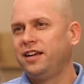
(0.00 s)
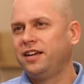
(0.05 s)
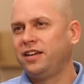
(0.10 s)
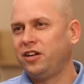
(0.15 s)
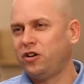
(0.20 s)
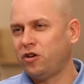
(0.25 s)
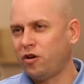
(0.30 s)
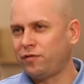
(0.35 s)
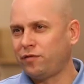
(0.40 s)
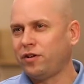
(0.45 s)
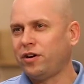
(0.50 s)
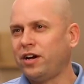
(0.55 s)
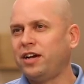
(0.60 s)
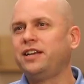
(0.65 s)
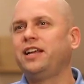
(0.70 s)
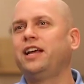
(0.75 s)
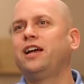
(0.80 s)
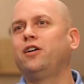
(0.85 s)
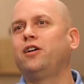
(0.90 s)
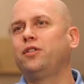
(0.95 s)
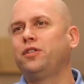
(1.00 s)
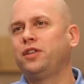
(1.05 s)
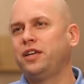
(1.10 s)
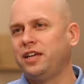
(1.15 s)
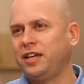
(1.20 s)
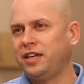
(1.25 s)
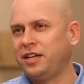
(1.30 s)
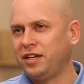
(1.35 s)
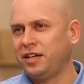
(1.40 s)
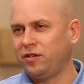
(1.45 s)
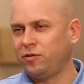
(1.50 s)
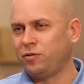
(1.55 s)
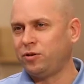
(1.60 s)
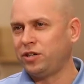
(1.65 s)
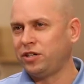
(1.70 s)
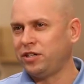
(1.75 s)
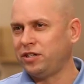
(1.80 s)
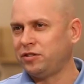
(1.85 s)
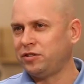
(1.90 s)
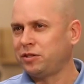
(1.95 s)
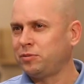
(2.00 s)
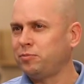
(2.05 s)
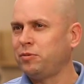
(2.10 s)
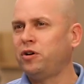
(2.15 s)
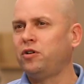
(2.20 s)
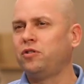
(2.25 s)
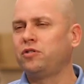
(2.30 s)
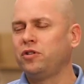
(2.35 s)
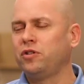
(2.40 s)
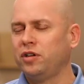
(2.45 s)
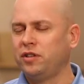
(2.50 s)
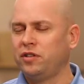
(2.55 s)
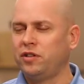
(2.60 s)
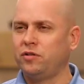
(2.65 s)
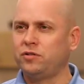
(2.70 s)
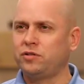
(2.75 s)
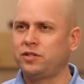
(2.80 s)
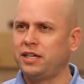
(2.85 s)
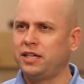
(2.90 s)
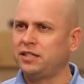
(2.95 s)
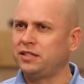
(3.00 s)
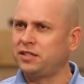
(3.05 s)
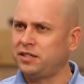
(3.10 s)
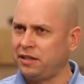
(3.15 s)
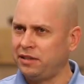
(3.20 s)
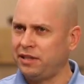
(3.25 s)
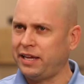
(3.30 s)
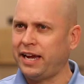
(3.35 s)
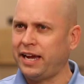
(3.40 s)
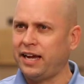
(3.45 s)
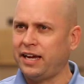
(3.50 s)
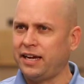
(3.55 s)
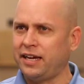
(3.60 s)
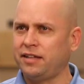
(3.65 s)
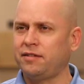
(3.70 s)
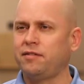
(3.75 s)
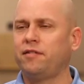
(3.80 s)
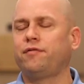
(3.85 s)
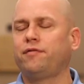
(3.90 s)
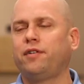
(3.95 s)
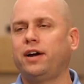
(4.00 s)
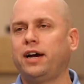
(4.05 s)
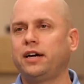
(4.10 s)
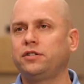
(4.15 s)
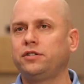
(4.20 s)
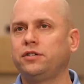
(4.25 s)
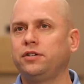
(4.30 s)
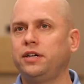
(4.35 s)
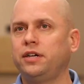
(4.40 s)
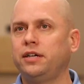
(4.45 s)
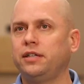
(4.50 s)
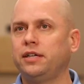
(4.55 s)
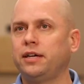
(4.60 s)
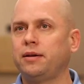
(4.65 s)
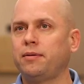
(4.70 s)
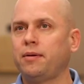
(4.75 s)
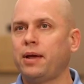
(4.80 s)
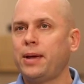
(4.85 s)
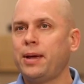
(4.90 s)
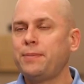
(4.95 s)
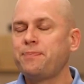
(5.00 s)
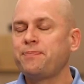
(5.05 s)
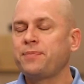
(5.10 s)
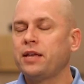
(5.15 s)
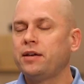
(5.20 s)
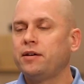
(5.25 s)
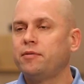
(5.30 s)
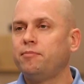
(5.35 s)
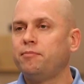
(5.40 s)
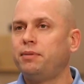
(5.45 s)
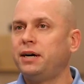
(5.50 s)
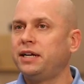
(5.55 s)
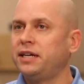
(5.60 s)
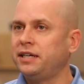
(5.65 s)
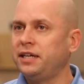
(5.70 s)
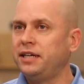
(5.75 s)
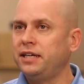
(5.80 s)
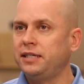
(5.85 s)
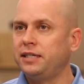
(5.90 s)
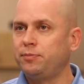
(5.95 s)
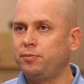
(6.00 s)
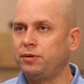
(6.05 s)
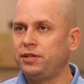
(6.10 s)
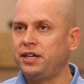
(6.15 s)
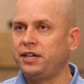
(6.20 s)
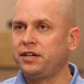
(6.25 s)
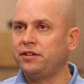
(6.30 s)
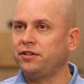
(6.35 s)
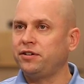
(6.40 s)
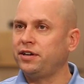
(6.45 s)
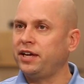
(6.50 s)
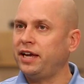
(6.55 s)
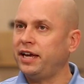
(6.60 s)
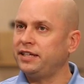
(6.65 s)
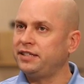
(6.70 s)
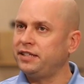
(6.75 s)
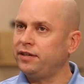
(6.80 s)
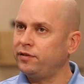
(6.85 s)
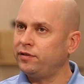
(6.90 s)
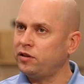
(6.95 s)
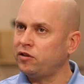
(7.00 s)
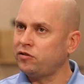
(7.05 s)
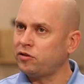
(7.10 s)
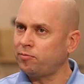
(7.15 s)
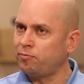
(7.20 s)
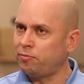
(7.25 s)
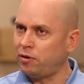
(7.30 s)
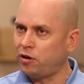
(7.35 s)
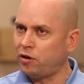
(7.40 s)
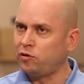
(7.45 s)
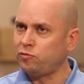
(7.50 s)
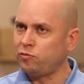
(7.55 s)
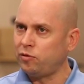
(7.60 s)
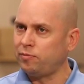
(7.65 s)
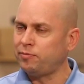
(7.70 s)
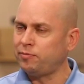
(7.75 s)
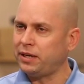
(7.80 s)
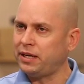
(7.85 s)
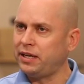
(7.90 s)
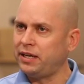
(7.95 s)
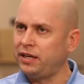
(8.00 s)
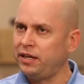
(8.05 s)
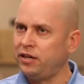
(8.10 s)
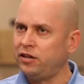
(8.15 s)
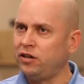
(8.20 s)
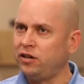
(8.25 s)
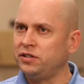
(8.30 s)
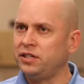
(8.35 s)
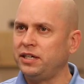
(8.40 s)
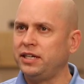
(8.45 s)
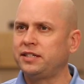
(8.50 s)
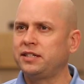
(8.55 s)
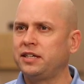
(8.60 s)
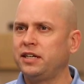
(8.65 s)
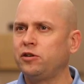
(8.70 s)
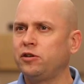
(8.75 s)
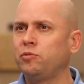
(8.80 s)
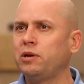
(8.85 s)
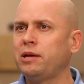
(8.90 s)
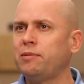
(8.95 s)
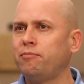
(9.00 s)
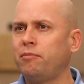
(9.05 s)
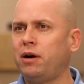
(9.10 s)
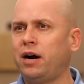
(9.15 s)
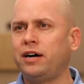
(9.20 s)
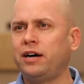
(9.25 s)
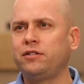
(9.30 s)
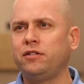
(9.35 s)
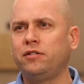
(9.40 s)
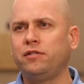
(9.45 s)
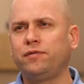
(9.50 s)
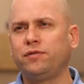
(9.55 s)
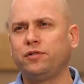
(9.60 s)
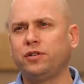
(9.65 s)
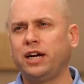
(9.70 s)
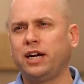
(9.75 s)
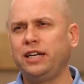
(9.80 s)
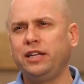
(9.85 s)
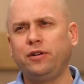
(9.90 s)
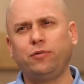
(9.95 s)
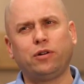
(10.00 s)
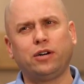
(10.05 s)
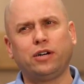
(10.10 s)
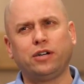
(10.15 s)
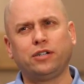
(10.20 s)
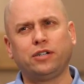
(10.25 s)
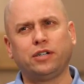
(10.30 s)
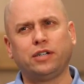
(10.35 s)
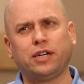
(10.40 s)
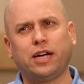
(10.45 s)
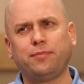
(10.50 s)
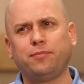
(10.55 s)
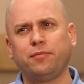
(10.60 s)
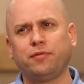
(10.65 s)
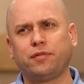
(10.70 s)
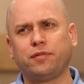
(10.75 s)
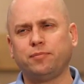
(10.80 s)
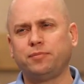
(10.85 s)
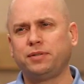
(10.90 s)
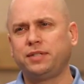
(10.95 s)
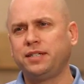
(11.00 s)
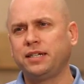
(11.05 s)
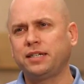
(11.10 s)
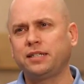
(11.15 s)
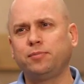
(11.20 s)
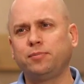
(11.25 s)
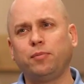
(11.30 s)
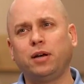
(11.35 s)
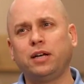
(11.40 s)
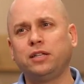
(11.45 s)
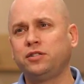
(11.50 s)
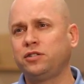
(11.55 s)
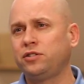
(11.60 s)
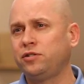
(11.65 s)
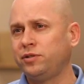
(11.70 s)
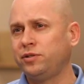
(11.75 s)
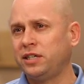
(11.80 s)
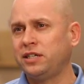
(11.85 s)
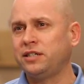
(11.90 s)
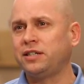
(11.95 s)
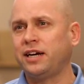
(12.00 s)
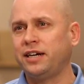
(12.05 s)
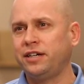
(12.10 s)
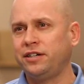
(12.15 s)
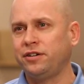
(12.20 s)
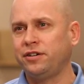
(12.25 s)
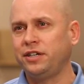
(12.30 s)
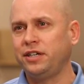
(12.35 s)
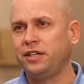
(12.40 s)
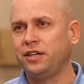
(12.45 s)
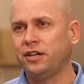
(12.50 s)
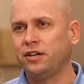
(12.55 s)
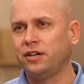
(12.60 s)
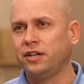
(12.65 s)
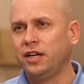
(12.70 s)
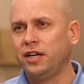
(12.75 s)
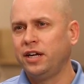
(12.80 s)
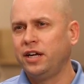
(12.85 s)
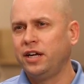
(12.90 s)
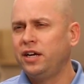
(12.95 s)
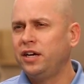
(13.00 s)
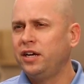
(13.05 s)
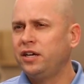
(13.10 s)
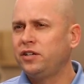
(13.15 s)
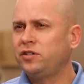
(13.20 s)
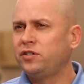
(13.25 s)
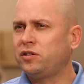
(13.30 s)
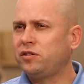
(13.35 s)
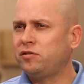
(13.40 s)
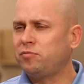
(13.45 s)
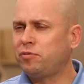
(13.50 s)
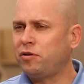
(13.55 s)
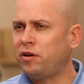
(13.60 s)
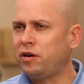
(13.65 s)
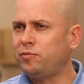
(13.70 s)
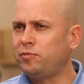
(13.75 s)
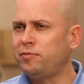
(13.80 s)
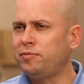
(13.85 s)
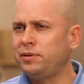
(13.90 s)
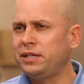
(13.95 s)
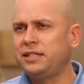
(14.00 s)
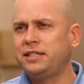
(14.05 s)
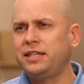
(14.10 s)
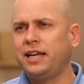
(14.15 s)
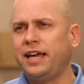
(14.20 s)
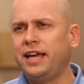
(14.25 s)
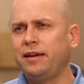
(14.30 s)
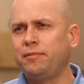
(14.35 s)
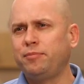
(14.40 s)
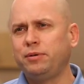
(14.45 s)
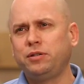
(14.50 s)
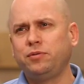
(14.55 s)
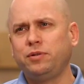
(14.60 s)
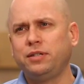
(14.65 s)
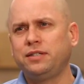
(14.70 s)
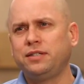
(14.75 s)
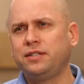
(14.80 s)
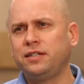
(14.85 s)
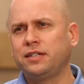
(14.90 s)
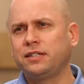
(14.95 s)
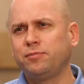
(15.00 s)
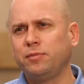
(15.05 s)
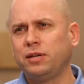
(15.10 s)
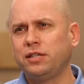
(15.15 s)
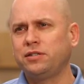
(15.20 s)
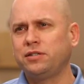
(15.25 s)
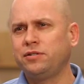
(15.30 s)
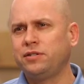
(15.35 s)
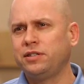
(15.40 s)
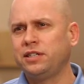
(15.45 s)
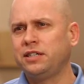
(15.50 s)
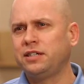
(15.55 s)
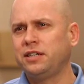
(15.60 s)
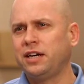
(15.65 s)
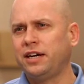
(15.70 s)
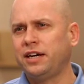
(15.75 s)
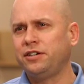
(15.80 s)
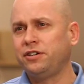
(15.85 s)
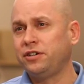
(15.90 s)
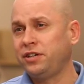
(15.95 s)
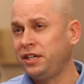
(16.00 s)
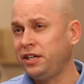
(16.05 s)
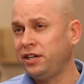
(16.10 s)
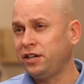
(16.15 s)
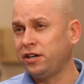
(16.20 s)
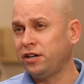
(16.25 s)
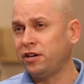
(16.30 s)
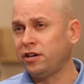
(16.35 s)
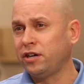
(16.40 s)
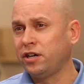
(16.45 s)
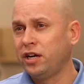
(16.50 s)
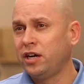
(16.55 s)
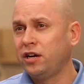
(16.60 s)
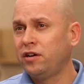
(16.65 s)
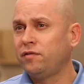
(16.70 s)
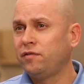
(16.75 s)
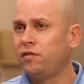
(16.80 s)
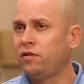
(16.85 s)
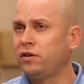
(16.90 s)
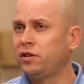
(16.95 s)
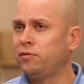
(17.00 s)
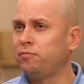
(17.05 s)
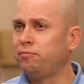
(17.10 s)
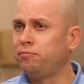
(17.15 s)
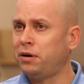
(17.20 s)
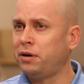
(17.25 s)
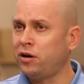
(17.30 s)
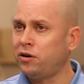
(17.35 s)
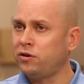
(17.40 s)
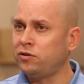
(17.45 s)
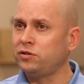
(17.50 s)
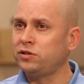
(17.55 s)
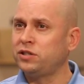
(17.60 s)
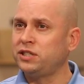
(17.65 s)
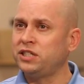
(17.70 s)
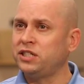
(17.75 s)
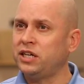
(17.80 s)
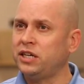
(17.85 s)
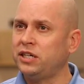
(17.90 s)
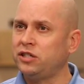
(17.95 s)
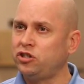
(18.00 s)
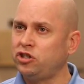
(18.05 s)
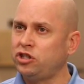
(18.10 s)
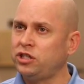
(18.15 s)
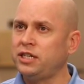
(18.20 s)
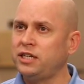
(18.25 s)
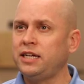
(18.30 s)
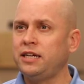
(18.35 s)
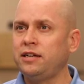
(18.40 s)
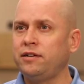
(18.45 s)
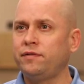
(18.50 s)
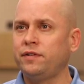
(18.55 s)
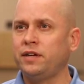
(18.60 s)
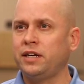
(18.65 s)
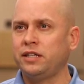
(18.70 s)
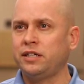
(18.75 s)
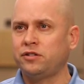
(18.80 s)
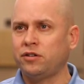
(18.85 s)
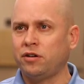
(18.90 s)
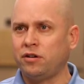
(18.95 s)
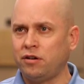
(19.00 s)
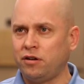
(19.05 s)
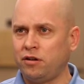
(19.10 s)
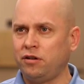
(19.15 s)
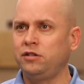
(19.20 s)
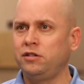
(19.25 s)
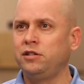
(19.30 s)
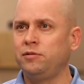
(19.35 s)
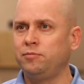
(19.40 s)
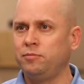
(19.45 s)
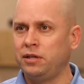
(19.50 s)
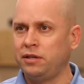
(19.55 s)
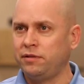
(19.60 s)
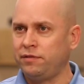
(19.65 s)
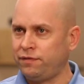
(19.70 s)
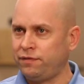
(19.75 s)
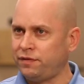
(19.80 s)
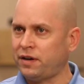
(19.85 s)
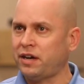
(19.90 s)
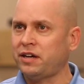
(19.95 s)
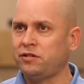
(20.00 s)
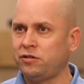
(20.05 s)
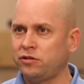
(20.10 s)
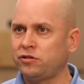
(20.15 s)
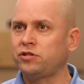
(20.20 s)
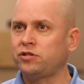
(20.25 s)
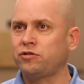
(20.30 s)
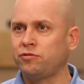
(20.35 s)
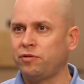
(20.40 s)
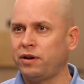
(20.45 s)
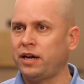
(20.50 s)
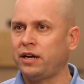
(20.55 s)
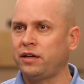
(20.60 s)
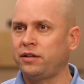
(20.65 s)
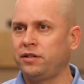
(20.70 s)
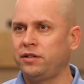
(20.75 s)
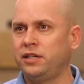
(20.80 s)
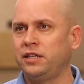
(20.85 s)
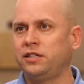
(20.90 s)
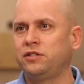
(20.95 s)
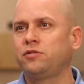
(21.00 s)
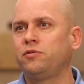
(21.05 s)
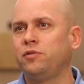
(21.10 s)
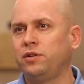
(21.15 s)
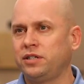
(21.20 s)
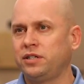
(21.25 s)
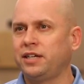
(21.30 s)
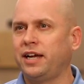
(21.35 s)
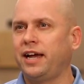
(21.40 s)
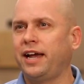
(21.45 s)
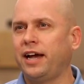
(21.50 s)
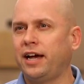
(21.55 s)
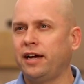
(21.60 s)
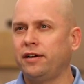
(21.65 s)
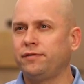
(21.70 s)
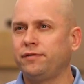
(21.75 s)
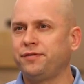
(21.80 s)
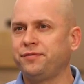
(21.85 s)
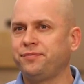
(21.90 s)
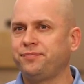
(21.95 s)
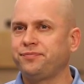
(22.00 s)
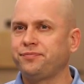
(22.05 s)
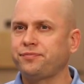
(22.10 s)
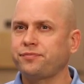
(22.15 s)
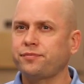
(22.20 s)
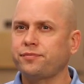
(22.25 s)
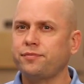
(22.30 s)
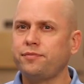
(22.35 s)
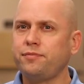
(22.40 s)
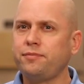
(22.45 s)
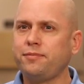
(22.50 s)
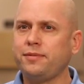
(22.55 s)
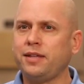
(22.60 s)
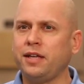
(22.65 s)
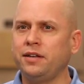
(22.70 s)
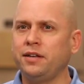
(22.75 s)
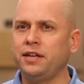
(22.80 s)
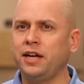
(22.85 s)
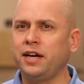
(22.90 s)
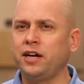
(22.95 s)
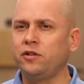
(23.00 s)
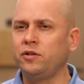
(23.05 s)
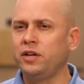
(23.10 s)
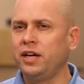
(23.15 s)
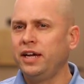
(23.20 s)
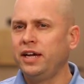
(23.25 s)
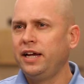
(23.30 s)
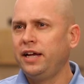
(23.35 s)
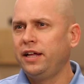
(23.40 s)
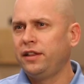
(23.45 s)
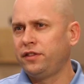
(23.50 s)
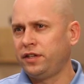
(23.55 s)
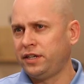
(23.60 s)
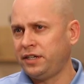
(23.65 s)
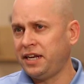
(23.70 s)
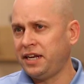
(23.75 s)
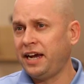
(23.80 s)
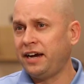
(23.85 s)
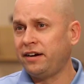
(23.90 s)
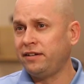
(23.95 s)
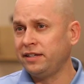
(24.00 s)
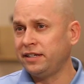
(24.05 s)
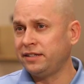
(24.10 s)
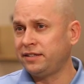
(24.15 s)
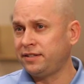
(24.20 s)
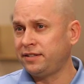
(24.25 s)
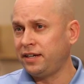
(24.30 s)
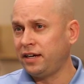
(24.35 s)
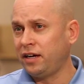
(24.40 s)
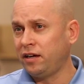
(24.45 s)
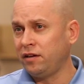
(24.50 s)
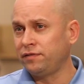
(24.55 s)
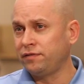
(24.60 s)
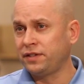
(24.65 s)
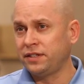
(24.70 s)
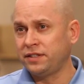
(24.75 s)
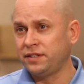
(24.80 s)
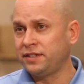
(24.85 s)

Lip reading: You know, if you're unhealthy or you smoke, those things delay fracture healing. But in his particular case, even though the bone will be healed, it's going to remodel for anywhere up from 6 months to an entire year. So it'll probably take between 6 months to an entire year for the bone to achieve its ultimate final strength that it's going to have. Now, the nail itself can